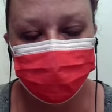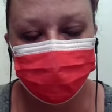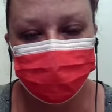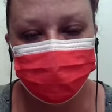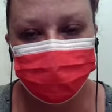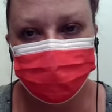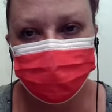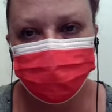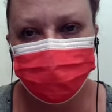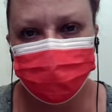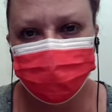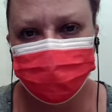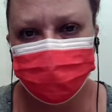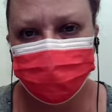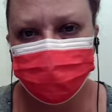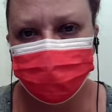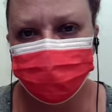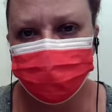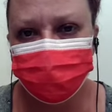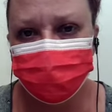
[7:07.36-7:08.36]
Ascension
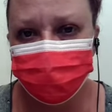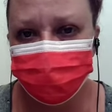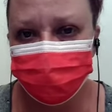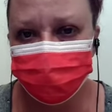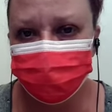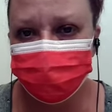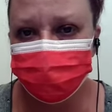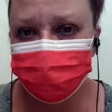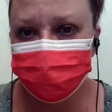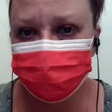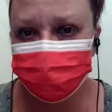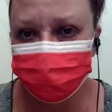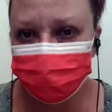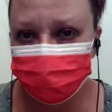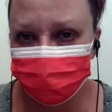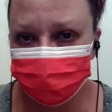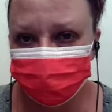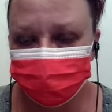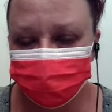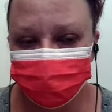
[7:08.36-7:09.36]

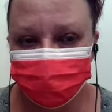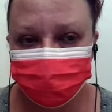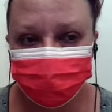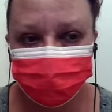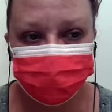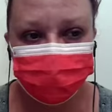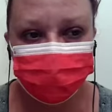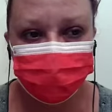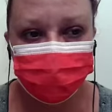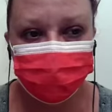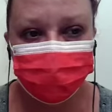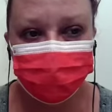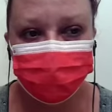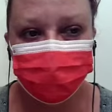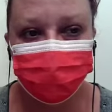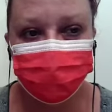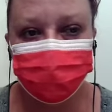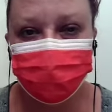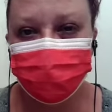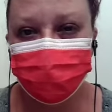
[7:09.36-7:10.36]
Symptoms. And
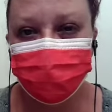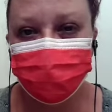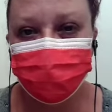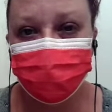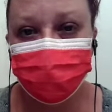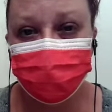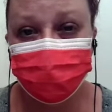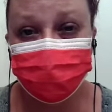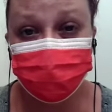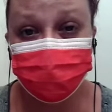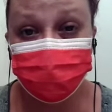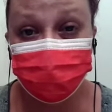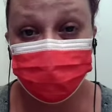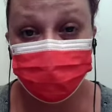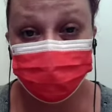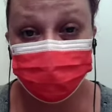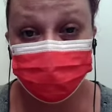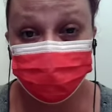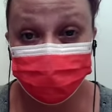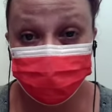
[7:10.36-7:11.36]
I know you guys have seen
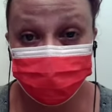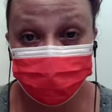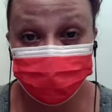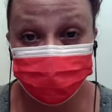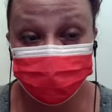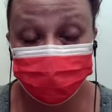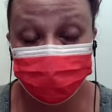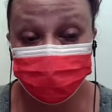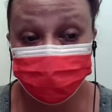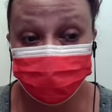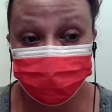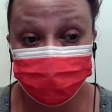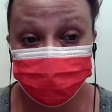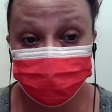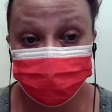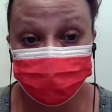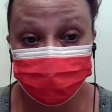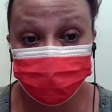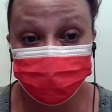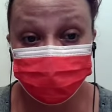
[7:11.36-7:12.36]
those videos, and I've seen
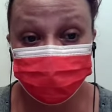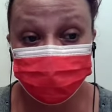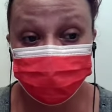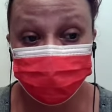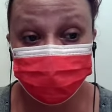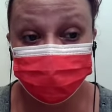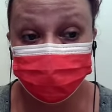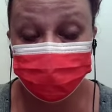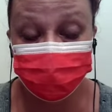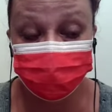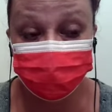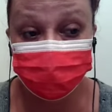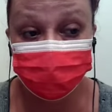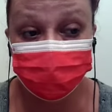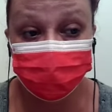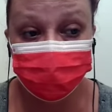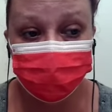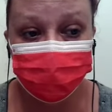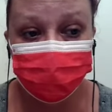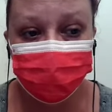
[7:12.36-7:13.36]
them too plenty of times.
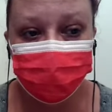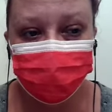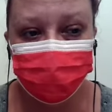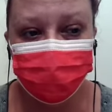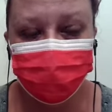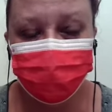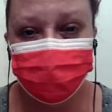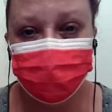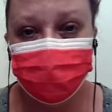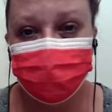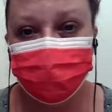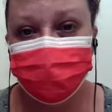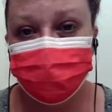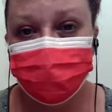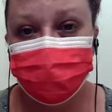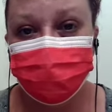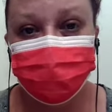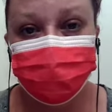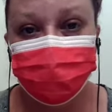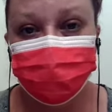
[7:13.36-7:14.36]
I don't
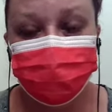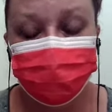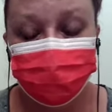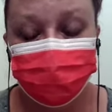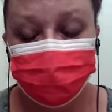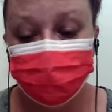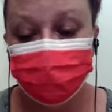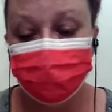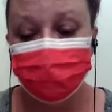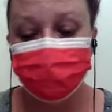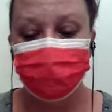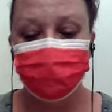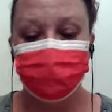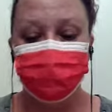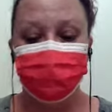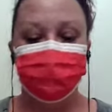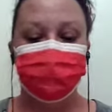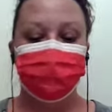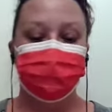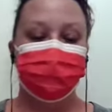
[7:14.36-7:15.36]
actually invest my
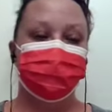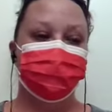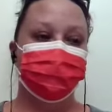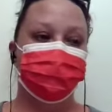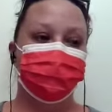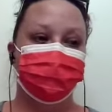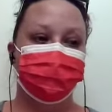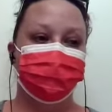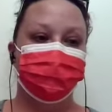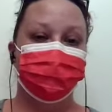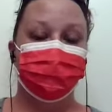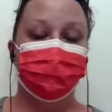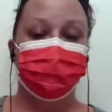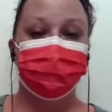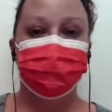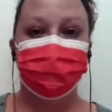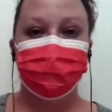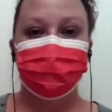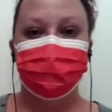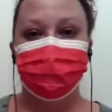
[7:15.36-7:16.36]
time into those
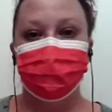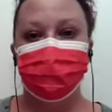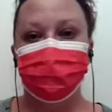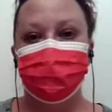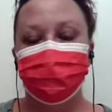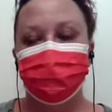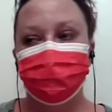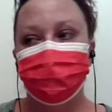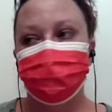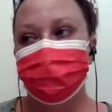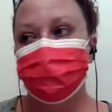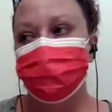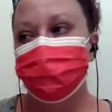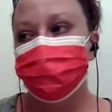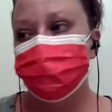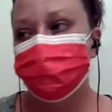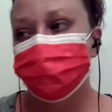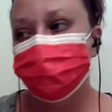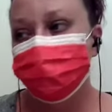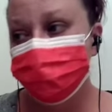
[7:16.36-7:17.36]
types of videos
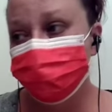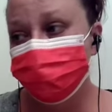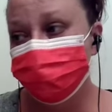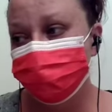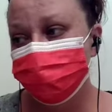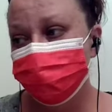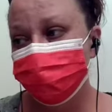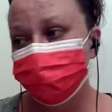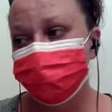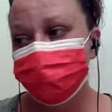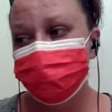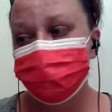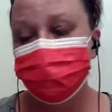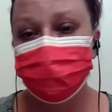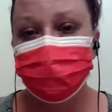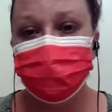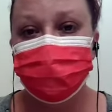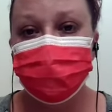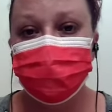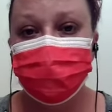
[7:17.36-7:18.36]
because they're very
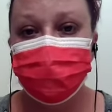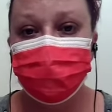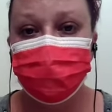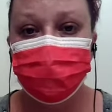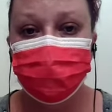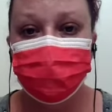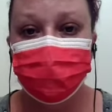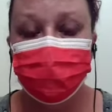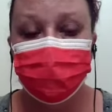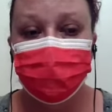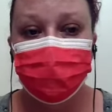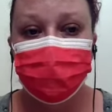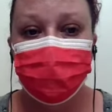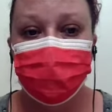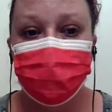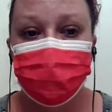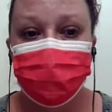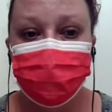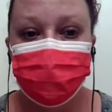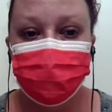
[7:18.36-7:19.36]
misleading,
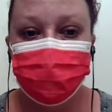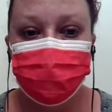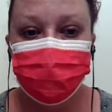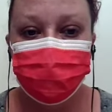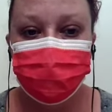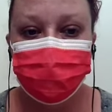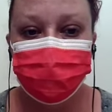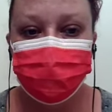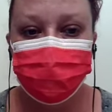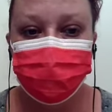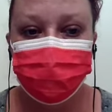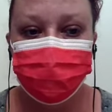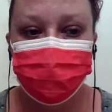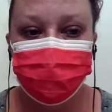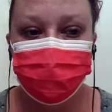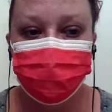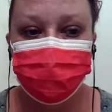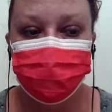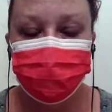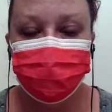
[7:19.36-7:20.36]
and they can get you
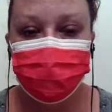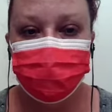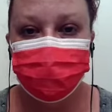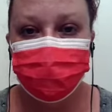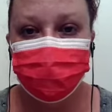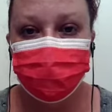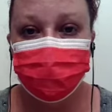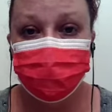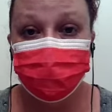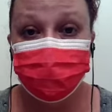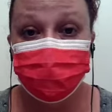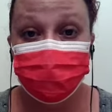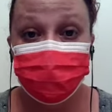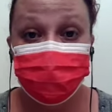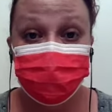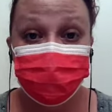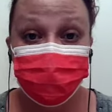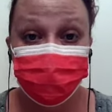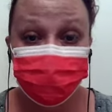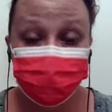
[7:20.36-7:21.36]
to basically start
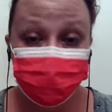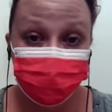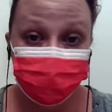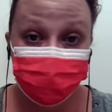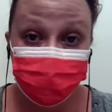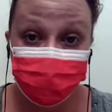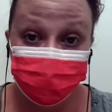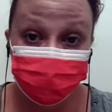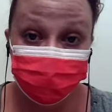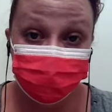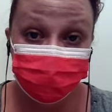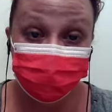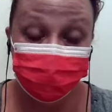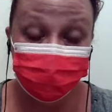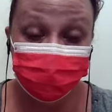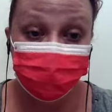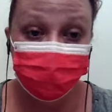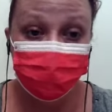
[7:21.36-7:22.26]
ignoring your health,